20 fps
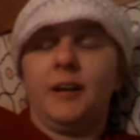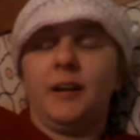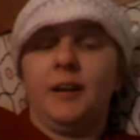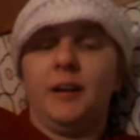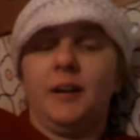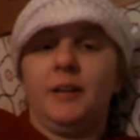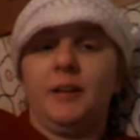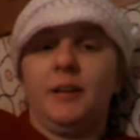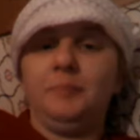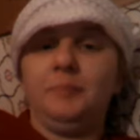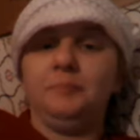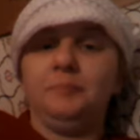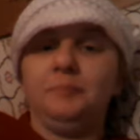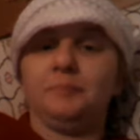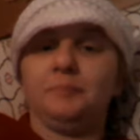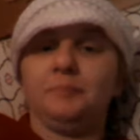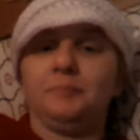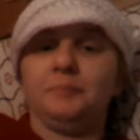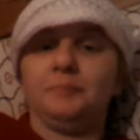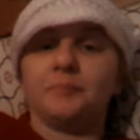
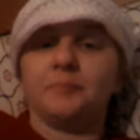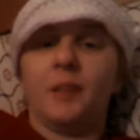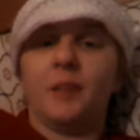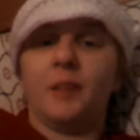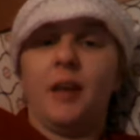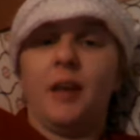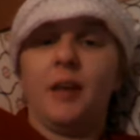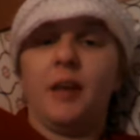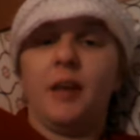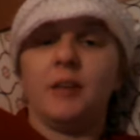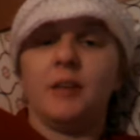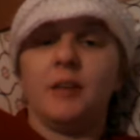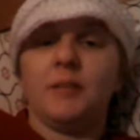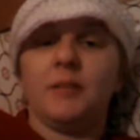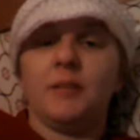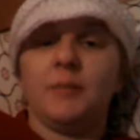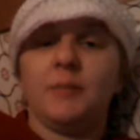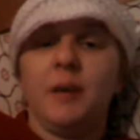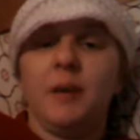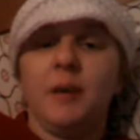and
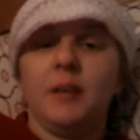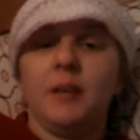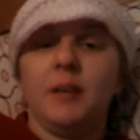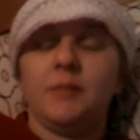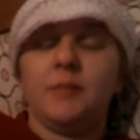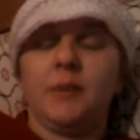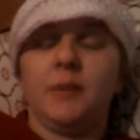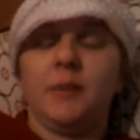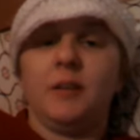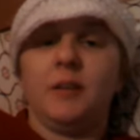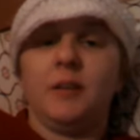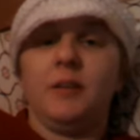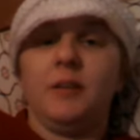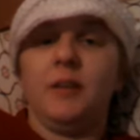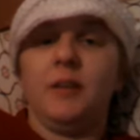my husband